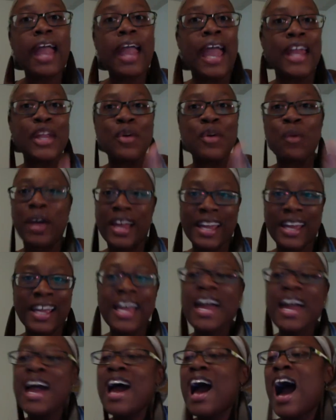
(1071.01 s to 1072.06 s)
Anyway,
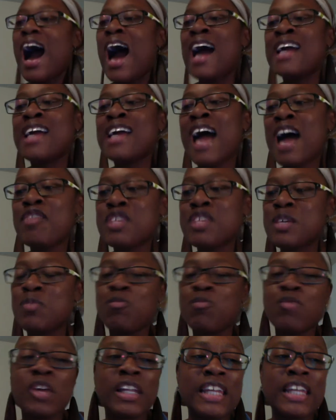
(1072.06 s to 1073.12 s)
I have
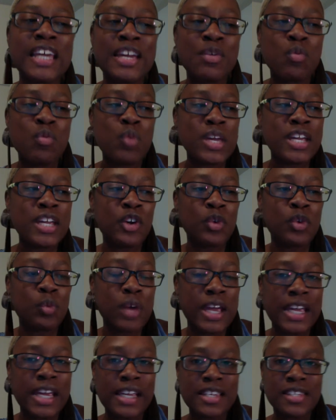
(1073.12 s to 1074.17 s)
some really weird
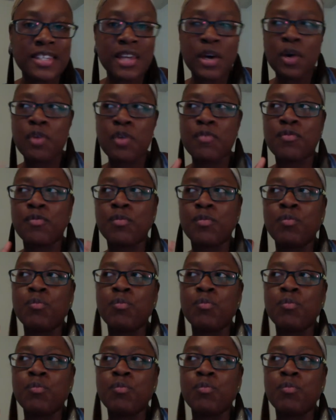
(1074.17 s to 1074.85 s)
ways of